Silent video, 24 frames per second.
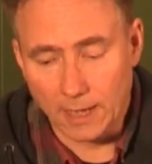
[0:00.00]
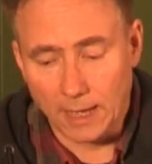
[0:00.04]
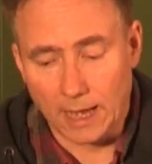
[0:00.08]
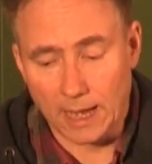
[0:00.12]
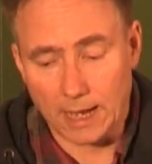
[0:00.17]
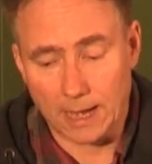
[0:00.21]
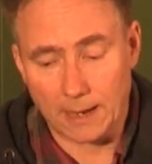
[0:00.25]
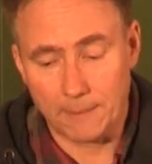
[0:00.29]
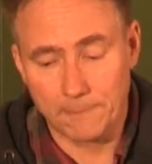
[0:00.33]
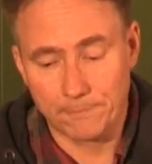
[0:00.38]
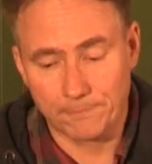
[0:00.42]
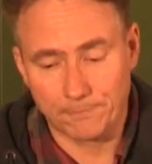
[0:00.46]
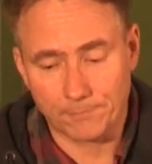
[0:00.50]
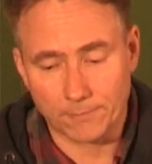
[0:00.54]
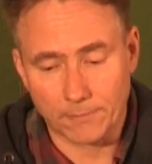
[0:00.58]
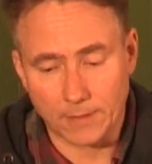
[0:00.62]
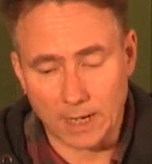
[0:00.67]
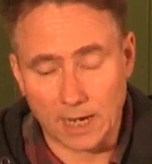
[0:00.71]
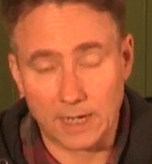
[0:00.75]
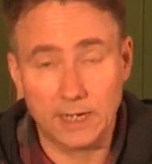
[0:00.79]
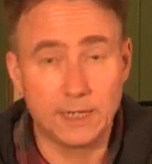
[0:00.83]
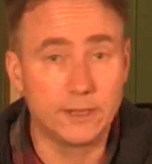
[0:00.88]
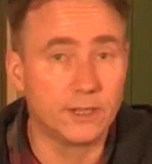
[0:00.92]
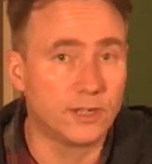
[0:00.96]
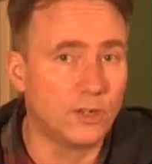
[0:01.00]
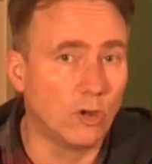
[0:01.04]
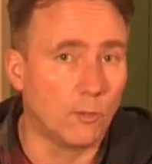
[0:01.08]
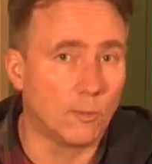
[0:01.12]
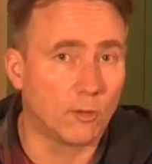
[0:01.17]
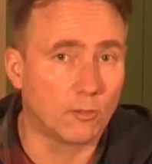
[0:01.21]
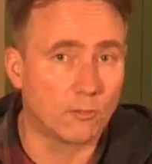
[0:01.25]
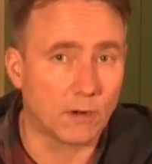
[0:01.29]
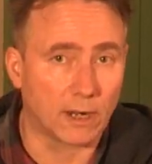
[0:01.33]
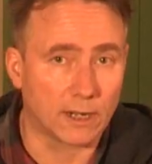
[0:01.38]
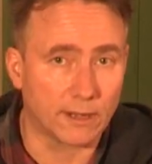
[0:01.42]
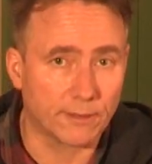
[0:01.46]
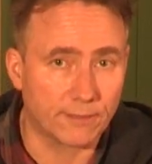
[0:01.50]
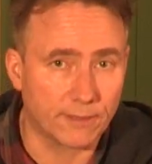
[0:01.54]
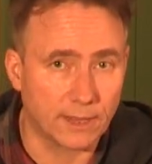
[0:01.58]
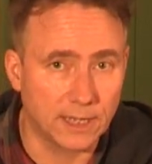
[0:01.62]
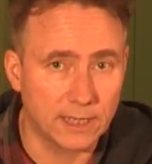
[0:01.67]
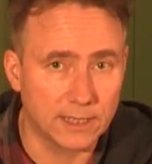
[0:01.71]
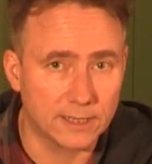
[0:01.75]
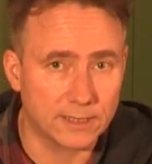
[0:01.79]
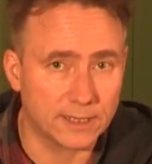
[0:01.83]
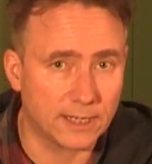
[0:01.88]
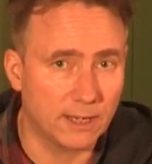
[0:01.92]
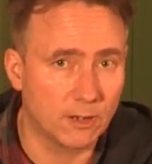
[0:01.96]
And in the normal run of
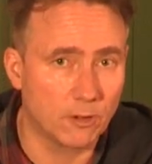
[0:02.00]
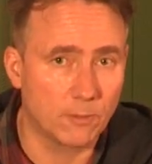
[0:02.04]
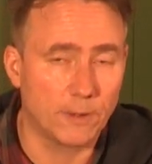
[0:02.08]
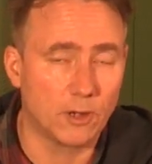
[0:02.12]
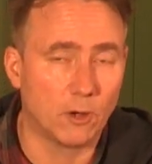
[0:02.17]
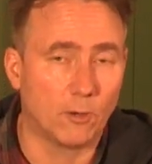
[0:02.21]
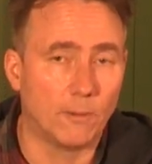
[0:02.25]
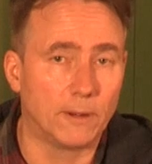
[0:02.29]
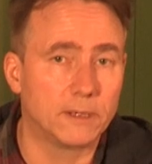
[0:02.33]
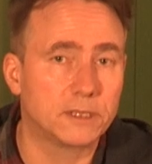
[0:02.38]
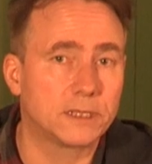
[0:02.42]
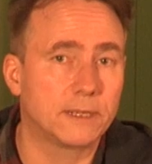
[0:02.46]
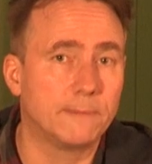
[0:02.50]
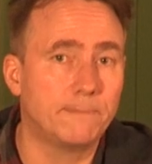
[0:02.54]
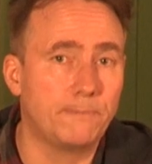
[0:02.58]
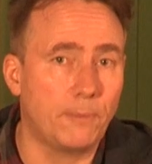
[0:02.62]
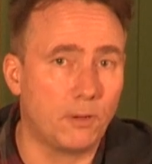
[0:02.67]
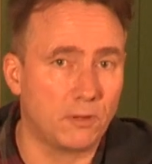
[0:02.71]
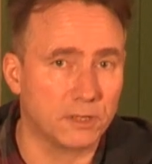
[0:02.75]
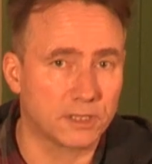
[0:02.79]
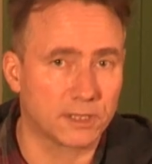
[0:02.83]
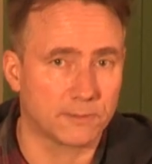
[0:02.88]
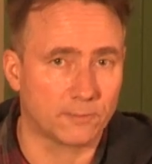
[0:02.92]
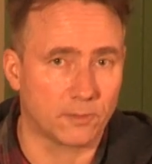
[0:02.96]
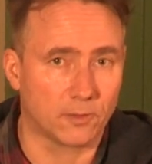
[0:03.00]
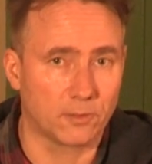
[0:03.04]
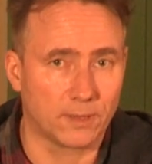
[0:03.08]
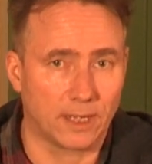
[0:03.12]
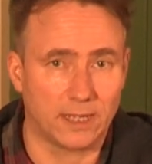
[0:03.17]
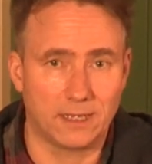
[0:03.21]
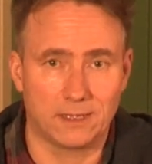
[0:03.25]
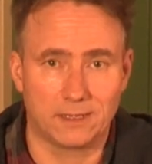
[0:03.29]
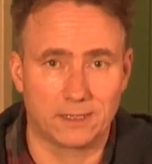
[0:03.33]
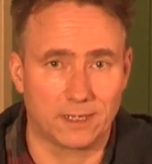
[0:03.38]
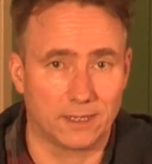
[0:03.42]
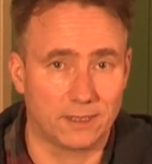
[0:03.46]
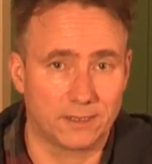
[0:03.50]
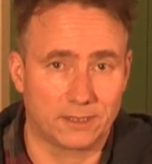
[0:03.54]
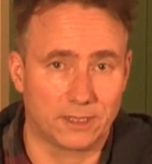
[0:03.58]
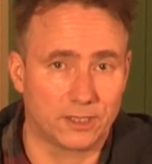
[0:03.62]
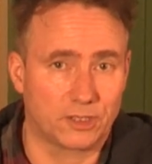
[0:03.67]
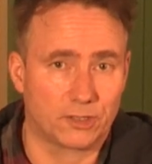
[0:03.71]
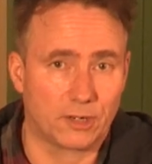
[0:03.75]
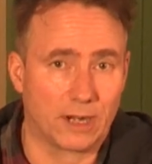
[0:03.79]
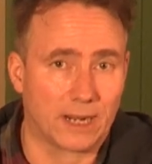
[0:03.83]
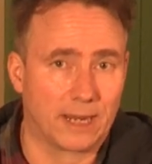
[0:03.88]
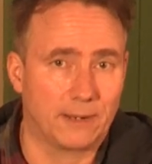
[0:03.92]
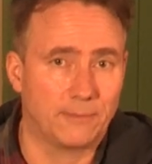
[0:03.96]
things, it would be almost impossible then to
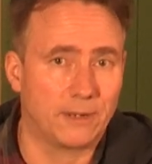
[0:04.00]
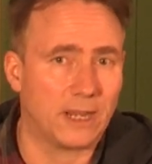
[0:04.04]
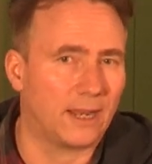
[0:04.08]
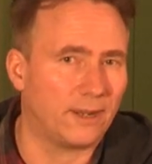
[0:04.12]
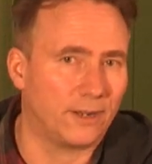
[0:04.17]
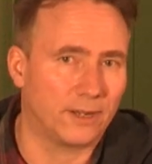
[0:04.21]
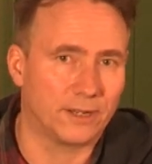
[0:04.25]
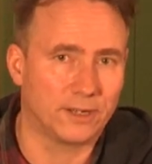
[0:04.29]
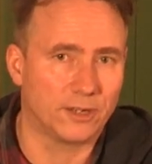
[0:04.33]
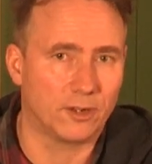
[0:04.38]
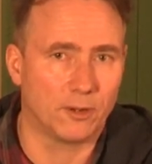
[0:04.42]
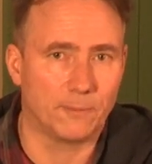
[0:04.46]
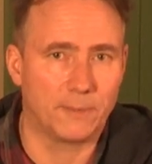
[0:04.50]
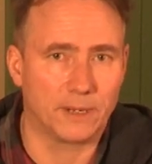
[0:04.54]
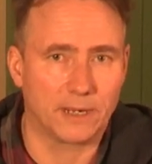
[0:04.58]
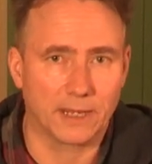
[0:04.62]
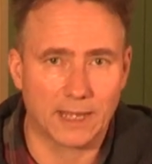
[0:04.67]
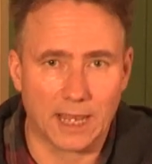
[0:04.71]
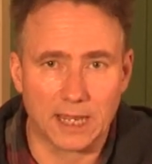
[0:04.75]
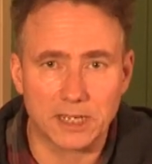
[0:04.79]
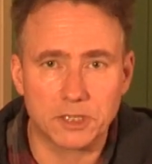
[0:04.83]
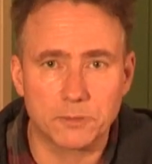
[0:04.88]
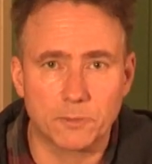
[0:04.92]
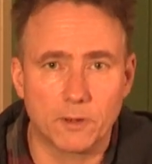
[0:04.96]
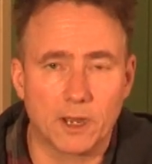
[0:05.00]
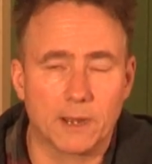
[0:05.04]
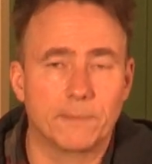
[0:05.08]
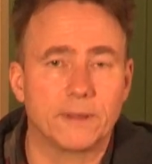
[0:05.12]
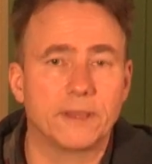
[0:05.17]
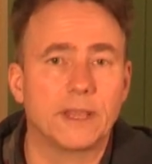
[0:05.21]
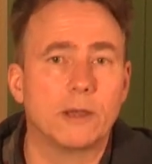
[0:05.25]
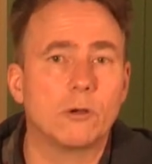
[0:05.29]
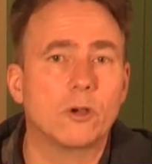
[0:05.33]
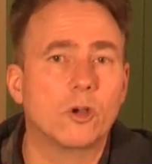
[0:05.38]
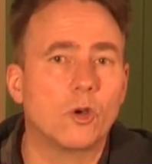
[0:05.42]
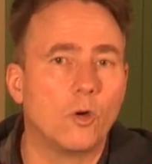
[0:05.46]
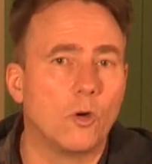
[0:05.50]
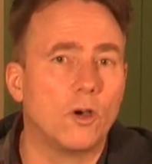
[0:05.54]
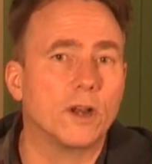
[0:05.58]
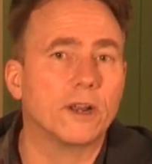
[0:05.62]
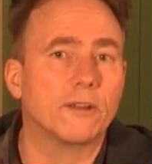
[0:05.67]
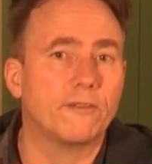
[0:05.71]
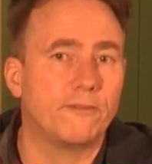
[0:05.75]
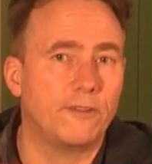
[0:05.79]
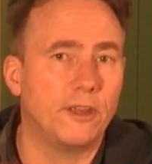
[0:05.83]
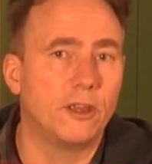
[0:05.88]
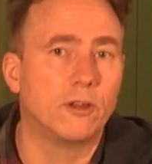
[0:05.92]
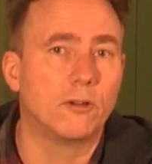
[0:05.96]
track him down. You could do a bit of guesswork, but there were quite a
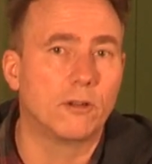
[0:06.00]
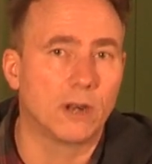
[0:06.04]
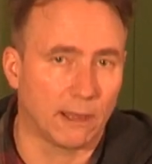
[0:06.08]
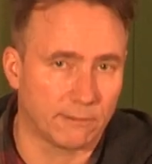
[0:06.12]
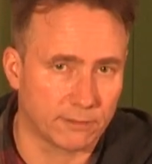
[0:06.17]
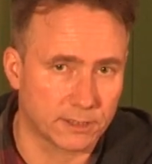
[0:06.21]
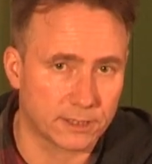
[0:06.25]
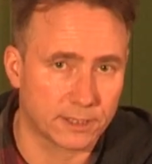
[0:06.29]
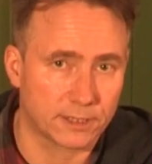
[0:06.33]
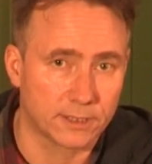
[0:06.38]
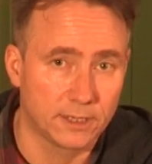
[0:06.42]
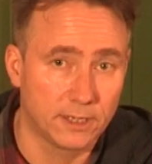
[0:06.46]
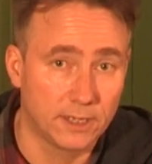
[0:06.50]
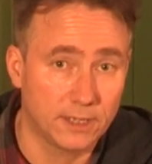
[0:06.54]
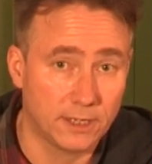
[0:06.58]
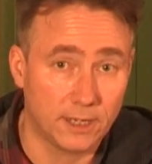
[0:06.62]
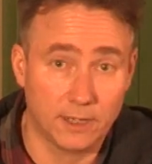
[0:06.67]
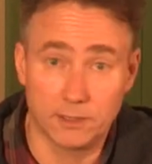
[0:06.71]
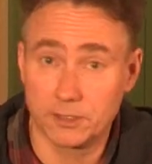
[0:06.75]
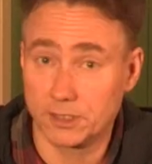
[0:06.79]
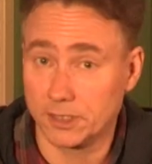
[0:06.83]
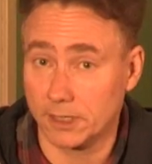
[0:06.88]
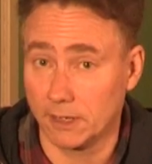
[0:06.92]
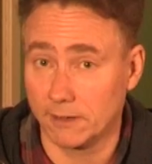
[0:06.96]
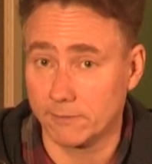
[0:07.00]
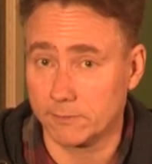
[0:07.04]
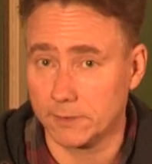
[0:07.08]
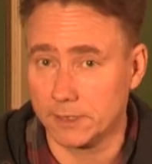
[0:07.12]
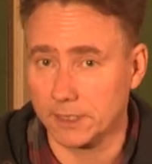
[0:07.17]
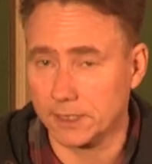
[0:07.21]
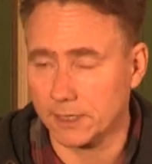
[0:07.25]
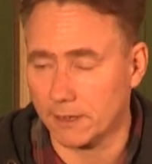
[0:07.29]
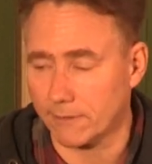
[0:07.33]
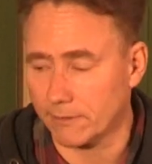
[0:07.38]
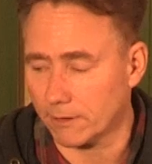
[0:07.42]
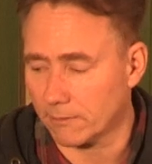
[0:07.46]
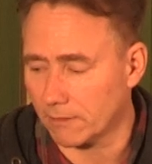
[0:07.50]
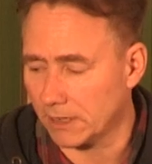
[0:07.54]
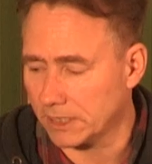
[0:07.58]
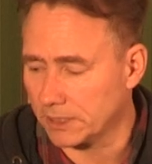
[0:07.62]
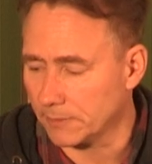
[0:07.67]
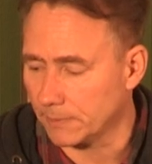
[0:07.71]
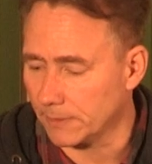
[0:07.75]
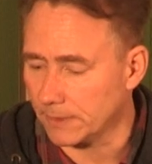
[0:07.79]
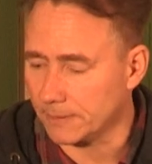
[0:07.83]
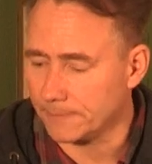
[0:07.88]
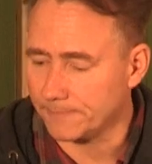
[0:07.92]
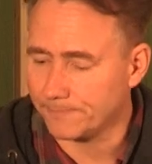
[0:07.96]
few Glovers who'd served with the Suffolk
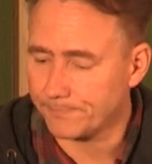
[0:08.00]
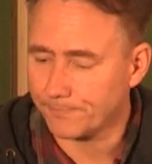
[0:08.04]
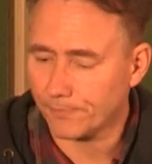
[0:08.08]
Regiment.